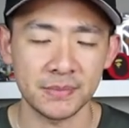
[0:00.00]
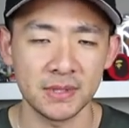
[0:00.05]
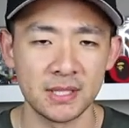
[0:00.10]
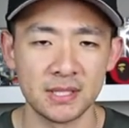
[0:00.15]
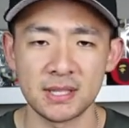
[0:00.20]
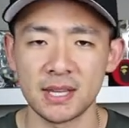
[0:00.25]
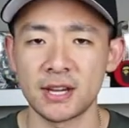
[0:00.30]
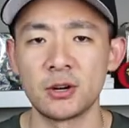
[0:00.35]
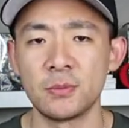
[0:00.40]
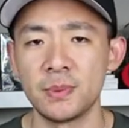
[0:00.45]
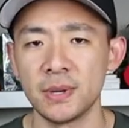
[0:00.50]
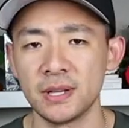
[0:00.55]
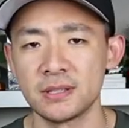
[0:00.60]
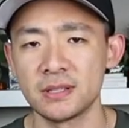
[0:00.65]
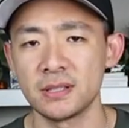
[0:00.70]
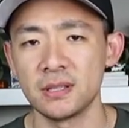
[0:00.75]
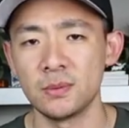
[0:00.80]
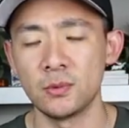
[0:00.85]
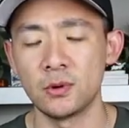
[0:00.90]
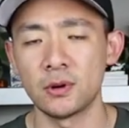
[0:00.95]
designer
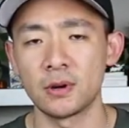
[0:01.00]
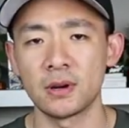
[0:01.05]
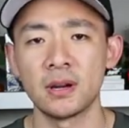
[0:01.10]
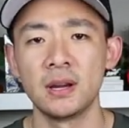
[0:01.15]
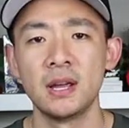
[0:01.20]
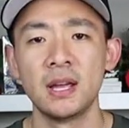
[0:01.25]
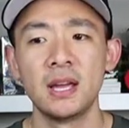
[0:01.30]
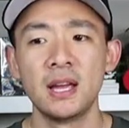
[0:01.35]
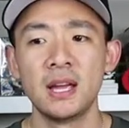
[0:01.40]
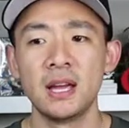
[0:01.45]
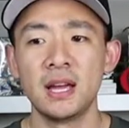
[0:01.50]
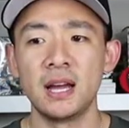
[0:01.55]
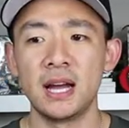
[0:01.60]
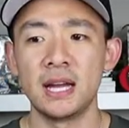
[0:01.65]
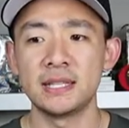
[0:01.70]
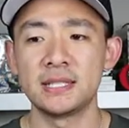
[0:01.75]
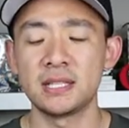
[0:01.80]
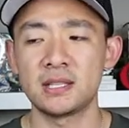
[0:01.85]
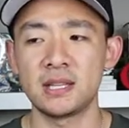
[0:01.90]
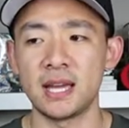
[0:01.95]
belts anymore
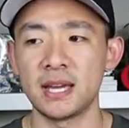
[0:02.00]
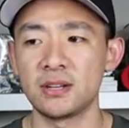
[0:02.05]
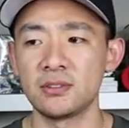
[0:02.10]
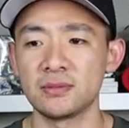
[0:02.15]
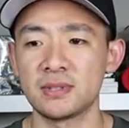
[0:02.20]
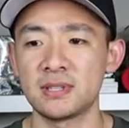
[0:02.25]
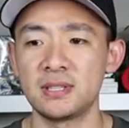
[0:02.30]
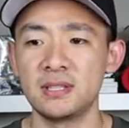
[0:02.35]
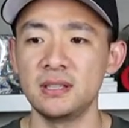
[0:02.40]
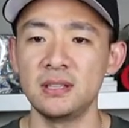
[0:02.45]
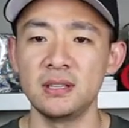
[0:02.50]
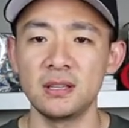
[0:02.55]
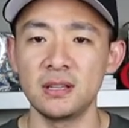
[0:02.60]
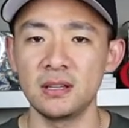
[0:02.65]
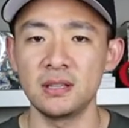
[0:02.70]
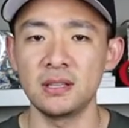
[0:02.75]
I just I don't see